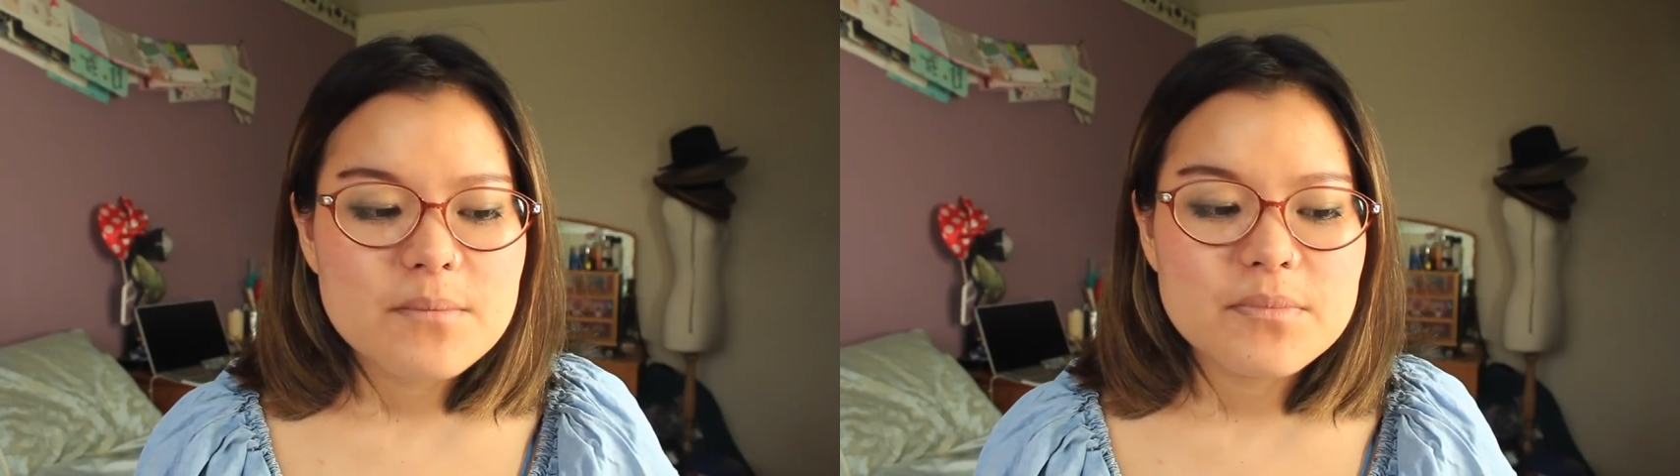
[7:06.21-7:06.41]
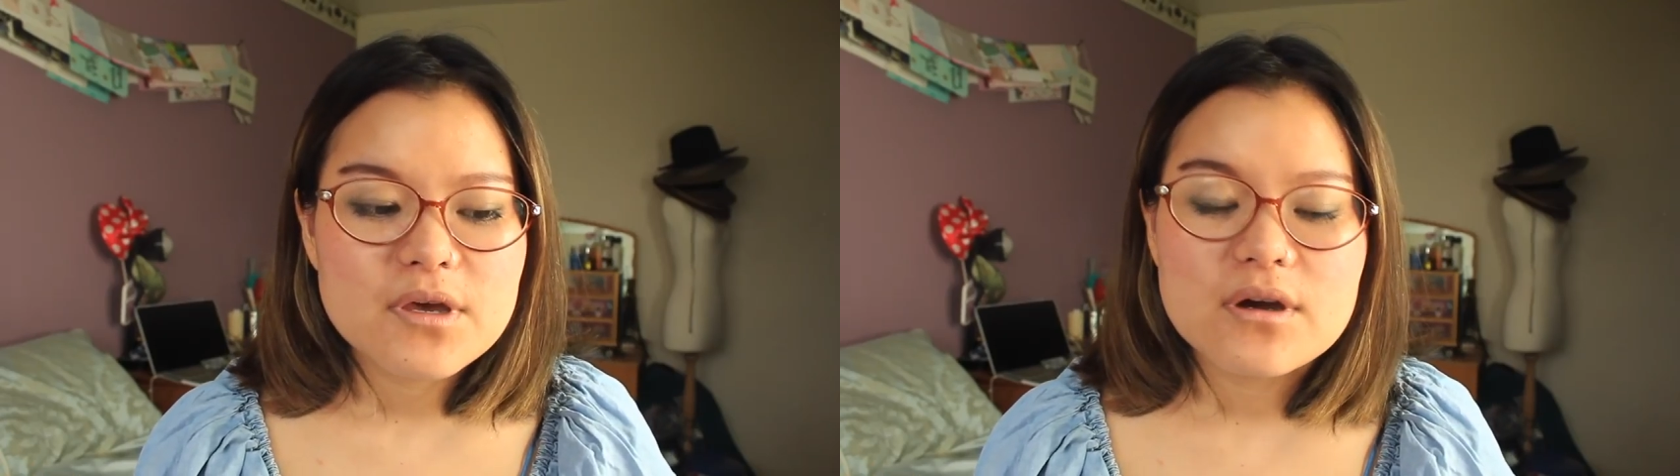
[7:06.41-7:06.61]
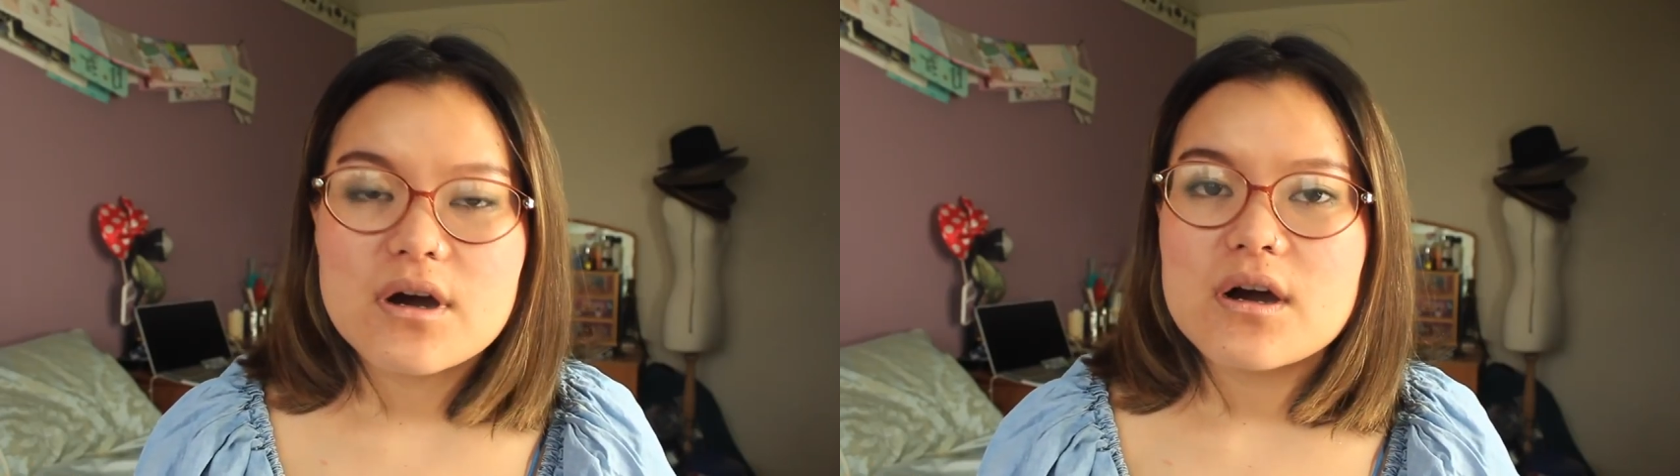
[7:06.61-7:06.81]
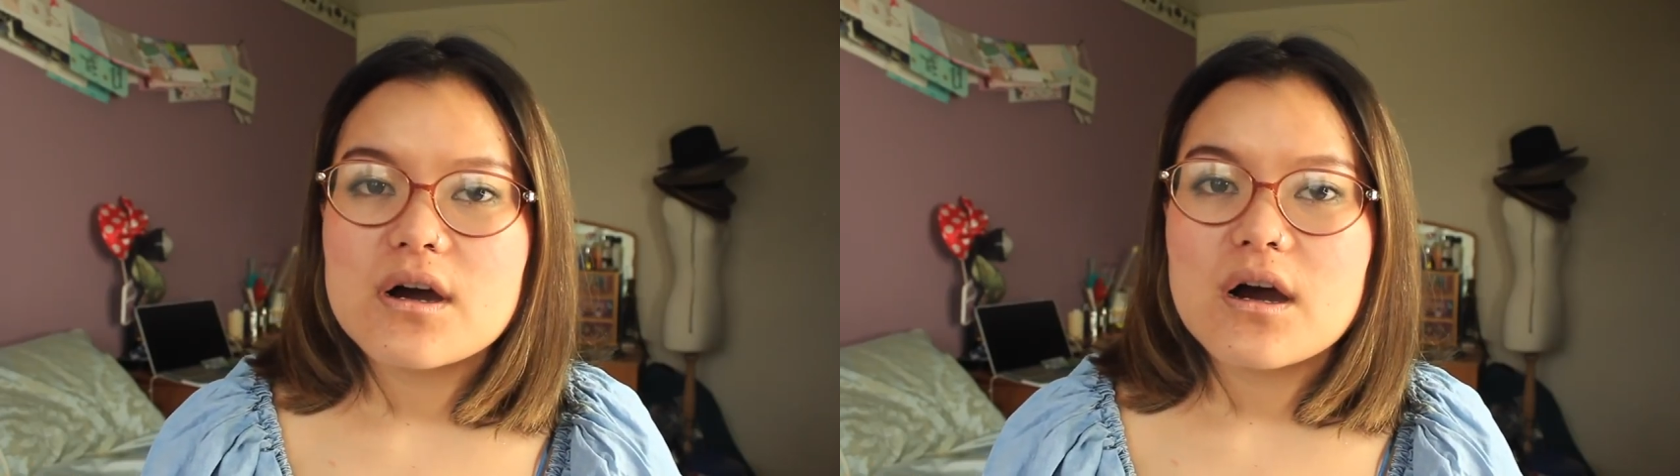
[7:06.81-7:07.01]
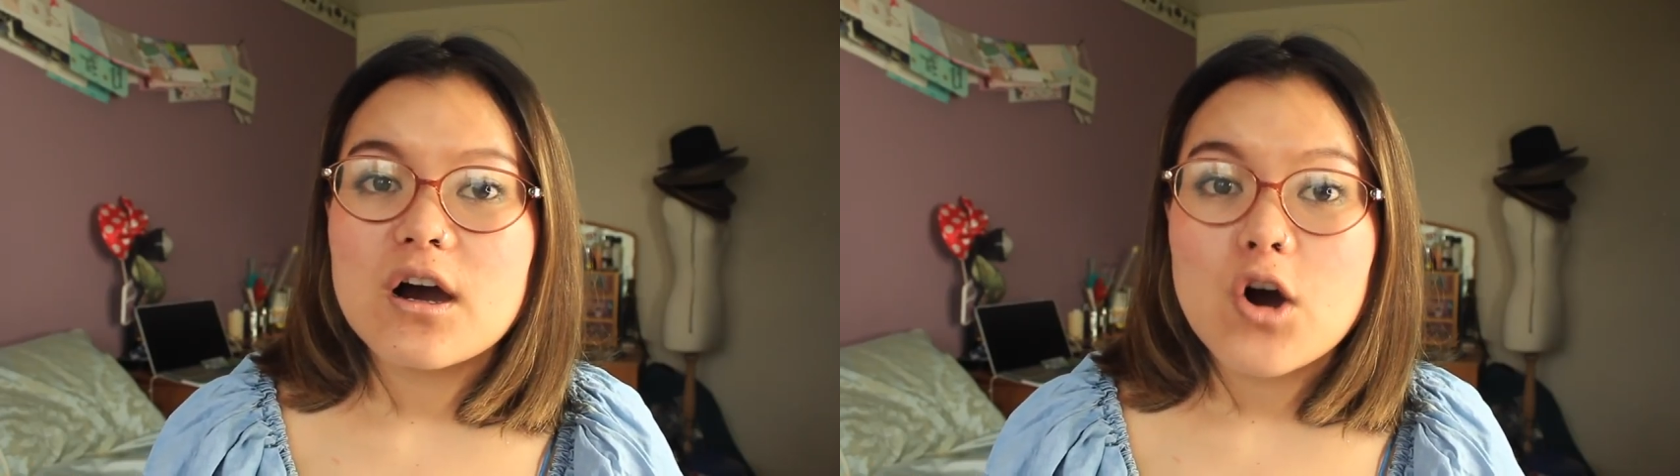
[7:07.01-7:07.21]
be a
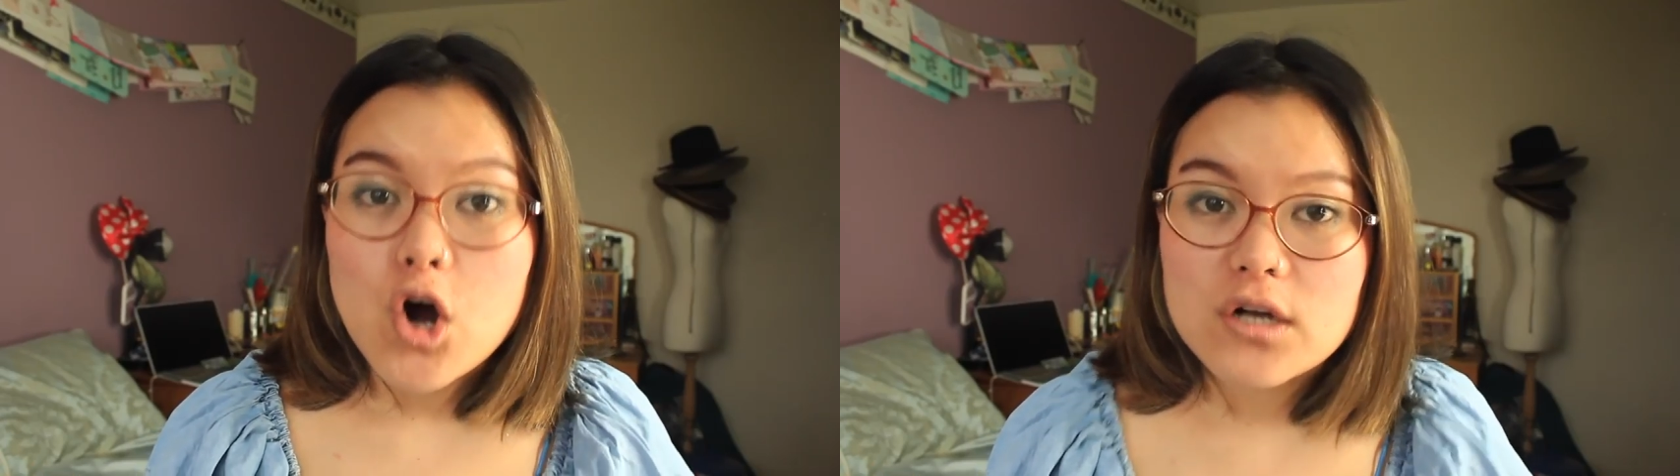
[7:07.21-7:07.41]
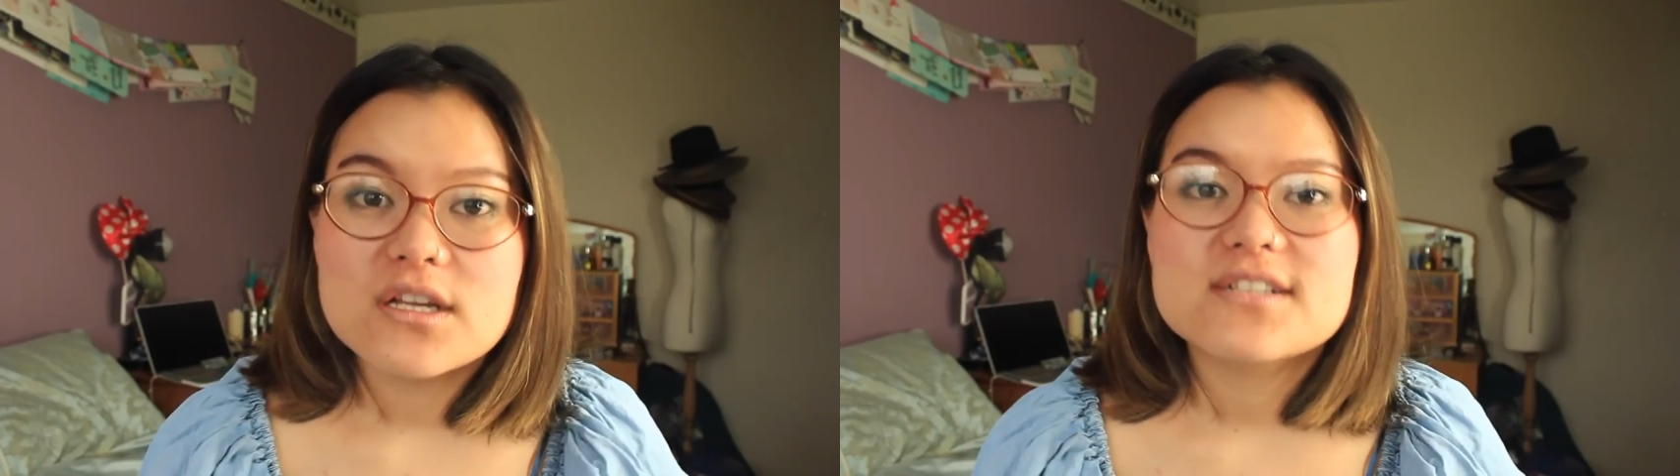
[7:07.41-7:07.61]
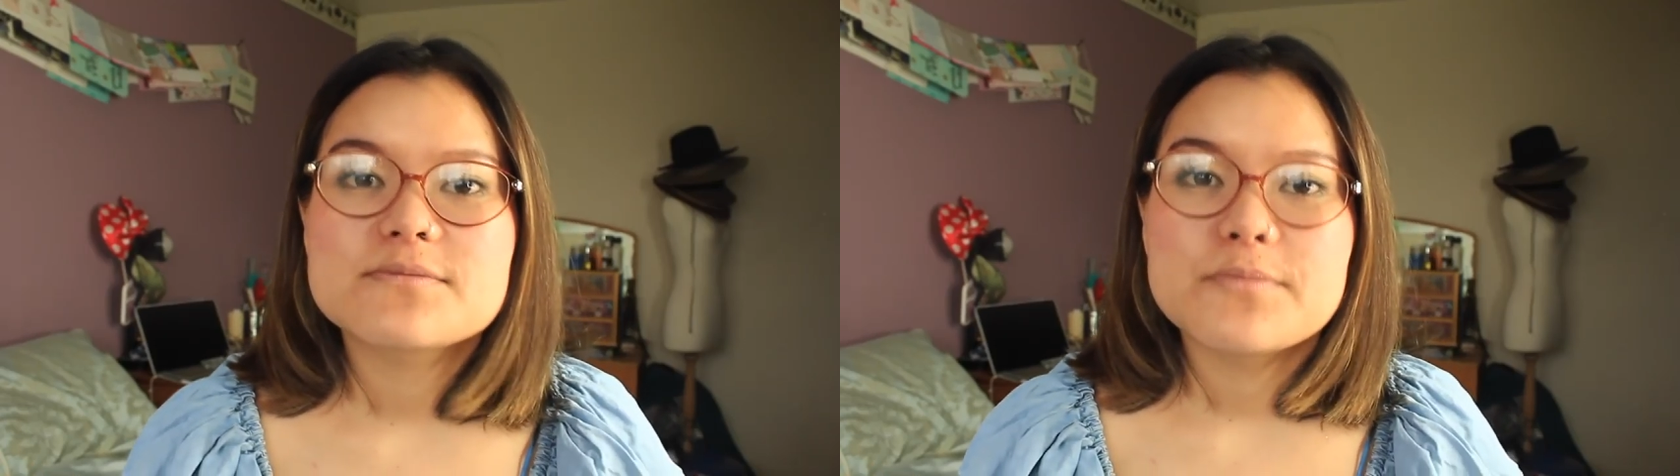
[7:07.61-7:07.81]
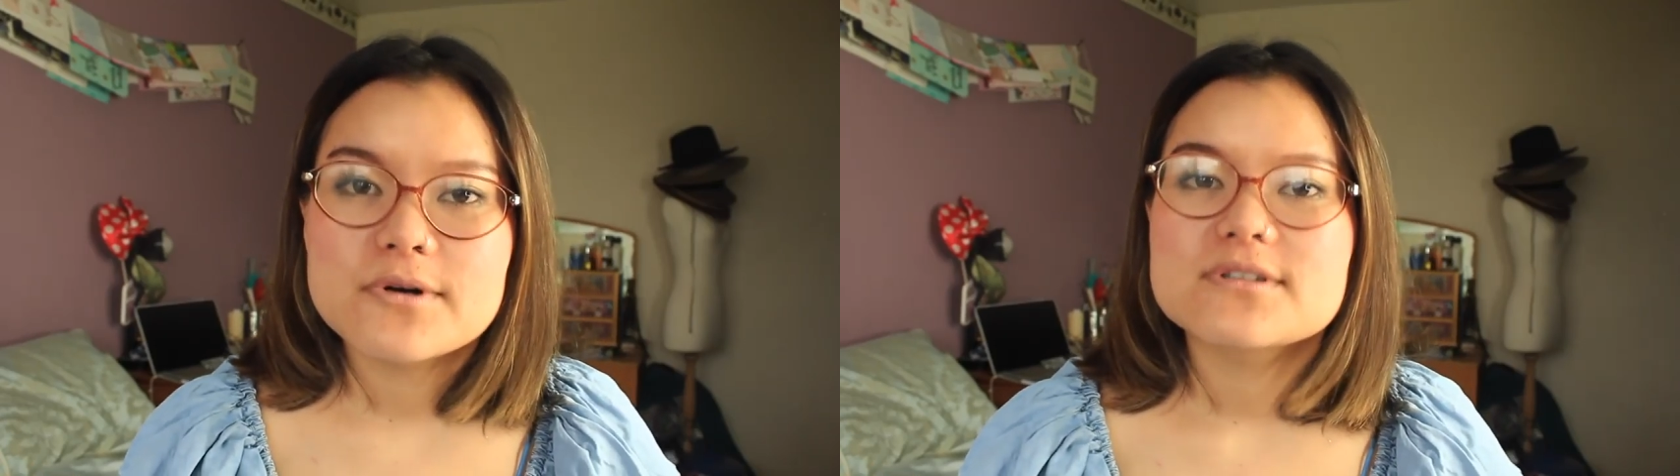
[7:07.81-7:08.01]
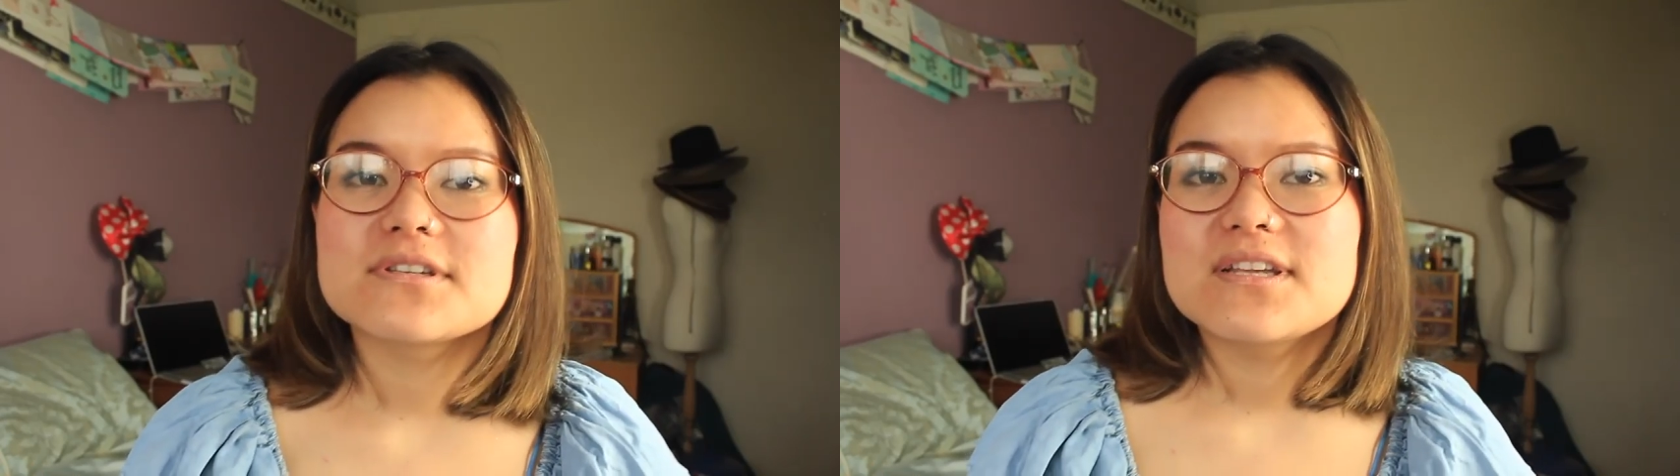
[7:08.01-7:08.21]
a honest
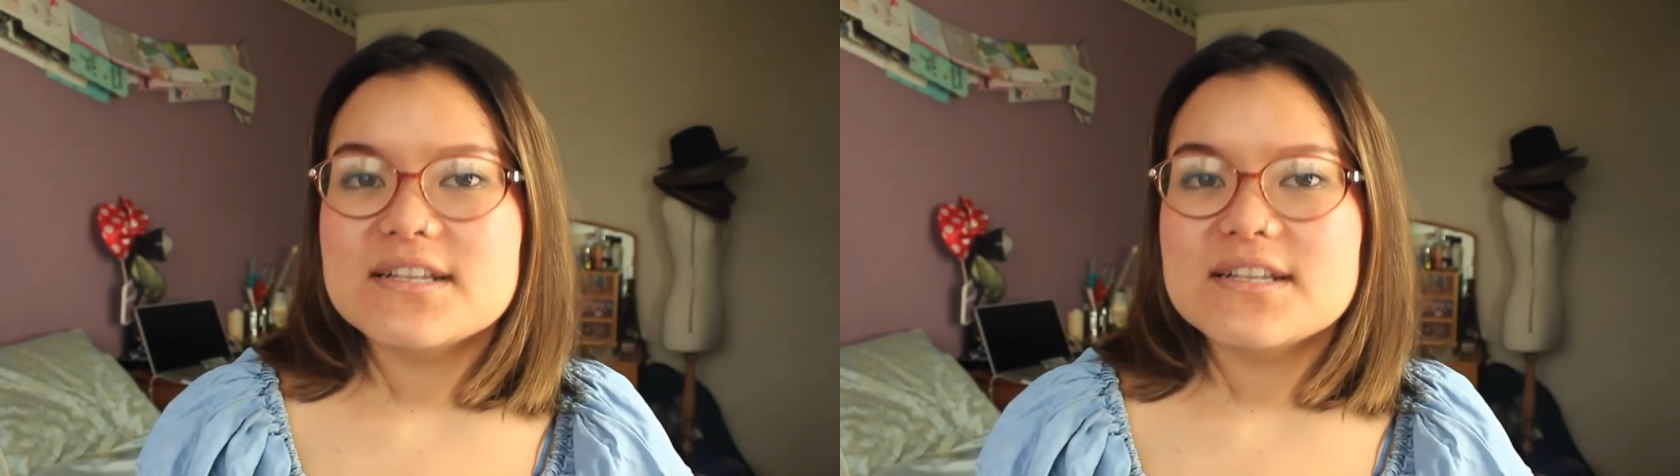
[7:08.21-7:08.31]
person